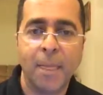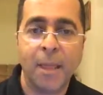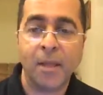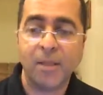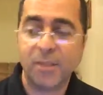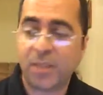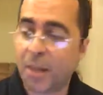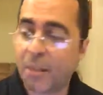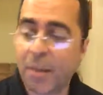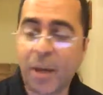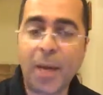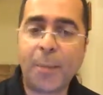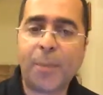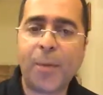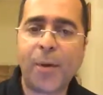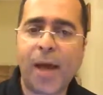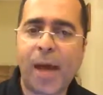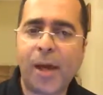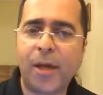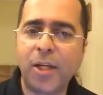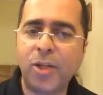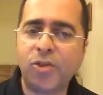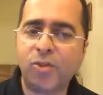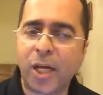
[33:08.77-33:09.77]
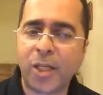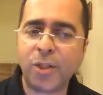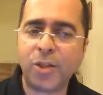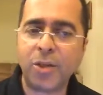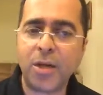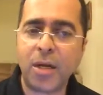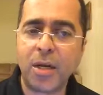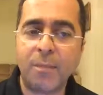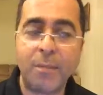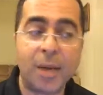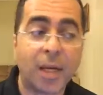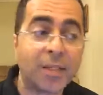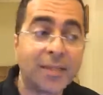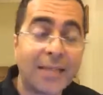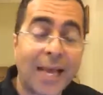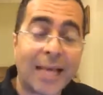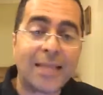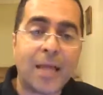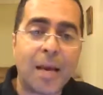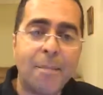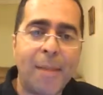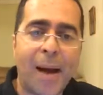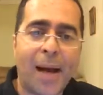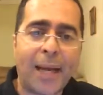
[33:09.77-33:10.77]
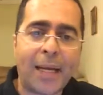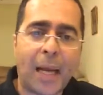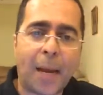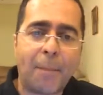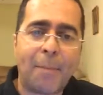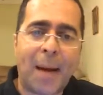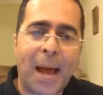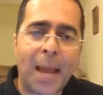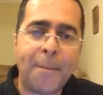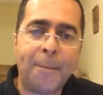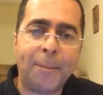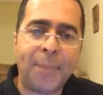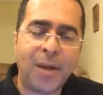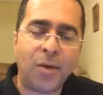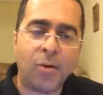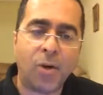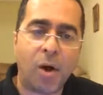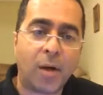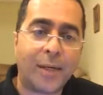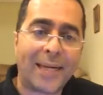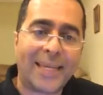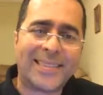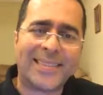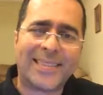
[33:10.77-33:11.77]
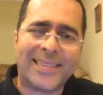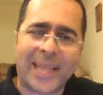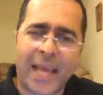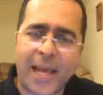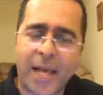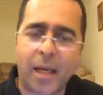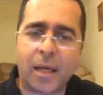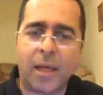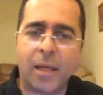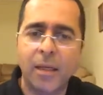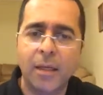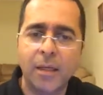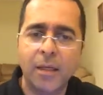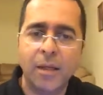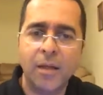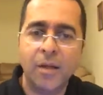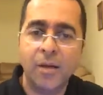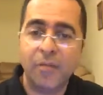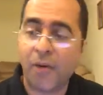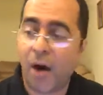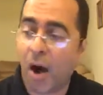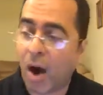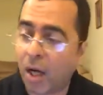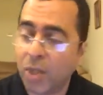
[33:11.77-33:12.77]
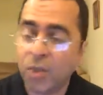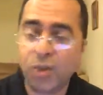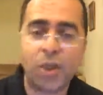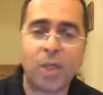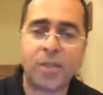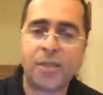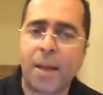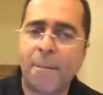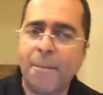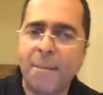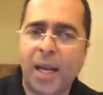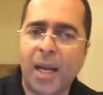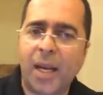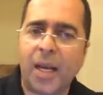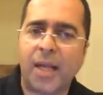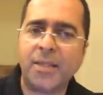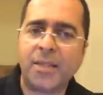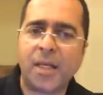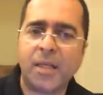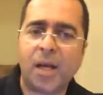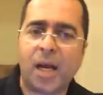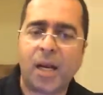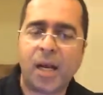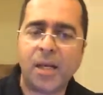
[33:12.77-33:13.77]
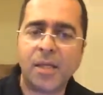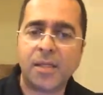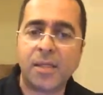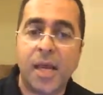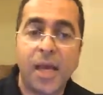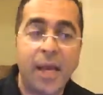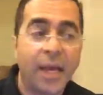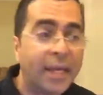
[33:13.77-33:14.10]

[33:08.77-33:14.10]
Somebody put your eye on the treasury, because there's a man that buy pirogue that sink for hundreds of millions of dollars.